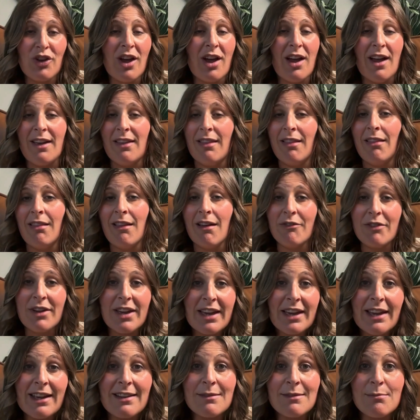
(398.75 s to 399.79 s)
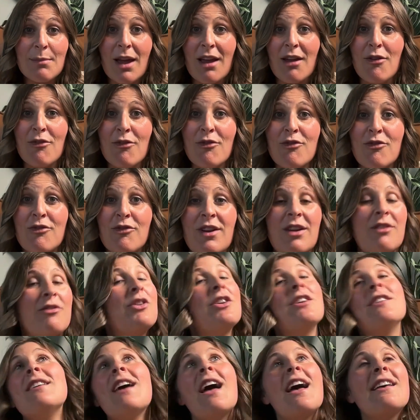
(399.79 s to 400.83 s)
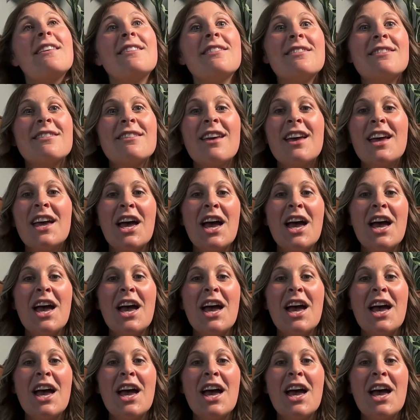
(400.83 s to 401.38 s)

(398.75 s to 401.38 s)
I love it. It's my favorite test.